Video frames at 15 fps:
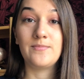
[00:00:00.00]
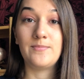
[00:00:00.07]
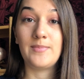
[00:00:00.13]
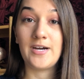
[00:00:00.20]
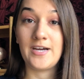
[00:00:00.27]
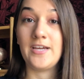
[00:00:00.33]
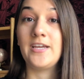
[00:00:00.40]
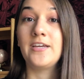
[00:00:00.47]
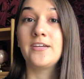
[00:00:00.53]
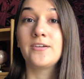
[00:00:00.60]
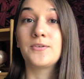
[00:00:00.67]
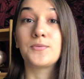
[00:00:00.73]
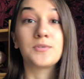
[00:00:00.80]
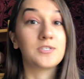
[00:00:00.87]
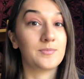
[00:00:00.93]
my
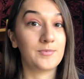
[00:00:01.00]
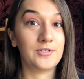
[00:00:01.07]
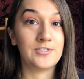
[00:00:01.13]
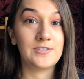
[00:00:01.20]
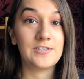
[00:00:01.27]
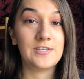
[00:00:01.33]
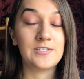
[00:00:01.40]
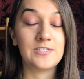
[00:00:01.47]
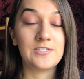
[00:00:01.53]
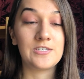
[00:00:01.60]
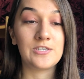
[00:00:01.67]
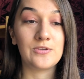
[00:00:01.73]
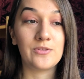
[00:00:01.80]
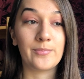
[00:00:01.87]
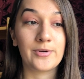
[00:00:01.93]
responses
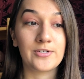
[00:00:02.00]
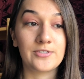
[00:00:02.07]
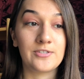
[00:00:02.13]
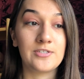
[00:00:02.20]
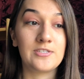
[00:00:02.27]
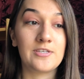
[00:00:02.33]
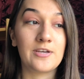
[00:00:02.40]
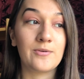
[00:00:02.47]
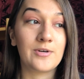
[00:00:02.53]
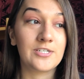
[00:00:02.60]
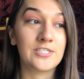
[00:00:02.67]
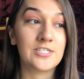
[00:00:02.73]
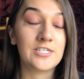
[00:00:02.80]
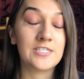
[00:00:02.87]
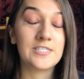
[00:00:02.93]
to the personal insight
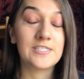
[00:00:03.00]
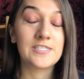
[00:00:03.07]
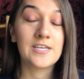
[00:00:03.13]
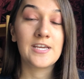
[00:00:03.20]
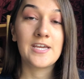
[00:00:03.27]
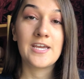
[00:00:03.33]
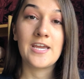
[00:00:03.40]
questions.